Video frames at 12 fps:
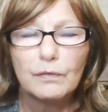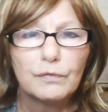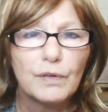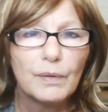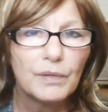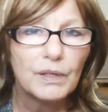
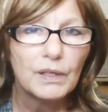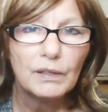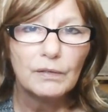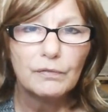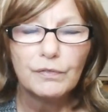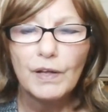from the
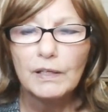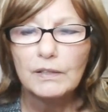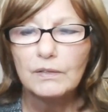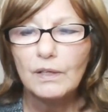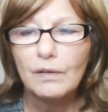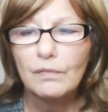
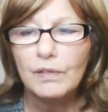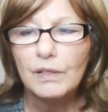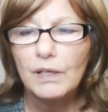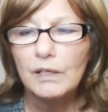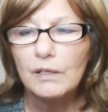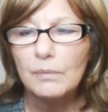effects of
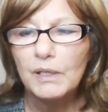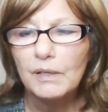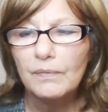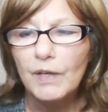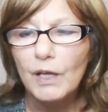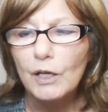the enemy,